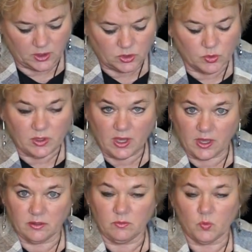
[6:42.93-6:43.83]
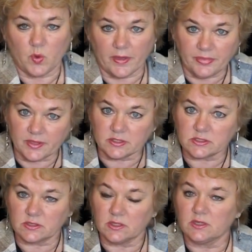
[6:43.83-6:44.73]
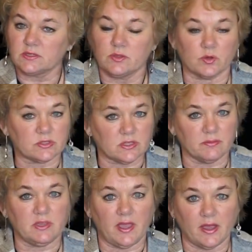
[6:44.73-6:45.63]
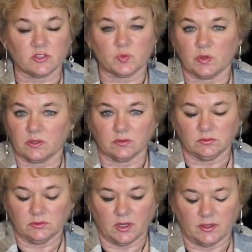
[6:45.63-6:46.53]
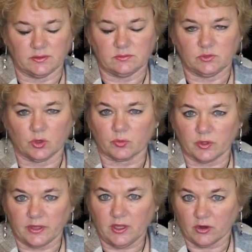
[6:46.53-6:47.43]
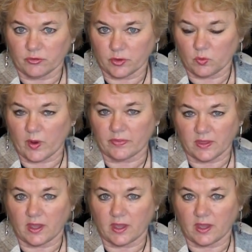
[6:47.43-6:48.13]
You can wet this, though some cats don't really care for it wet.